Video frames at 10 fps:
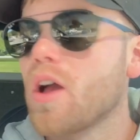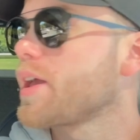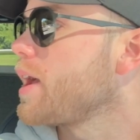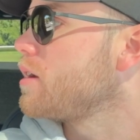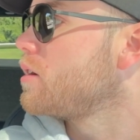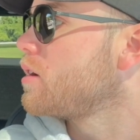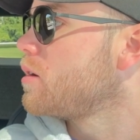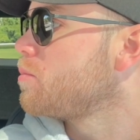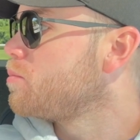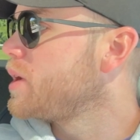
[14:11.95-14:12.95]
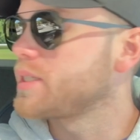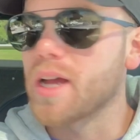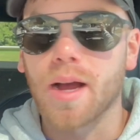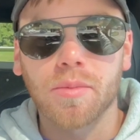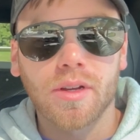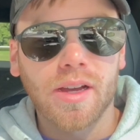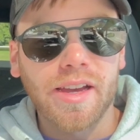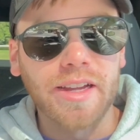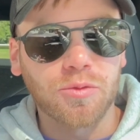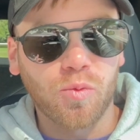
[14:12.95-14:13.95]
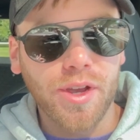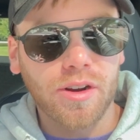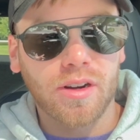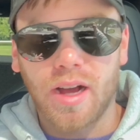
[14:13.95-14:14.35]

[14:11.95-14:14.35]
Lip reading: Okay, pit stop. It's weird.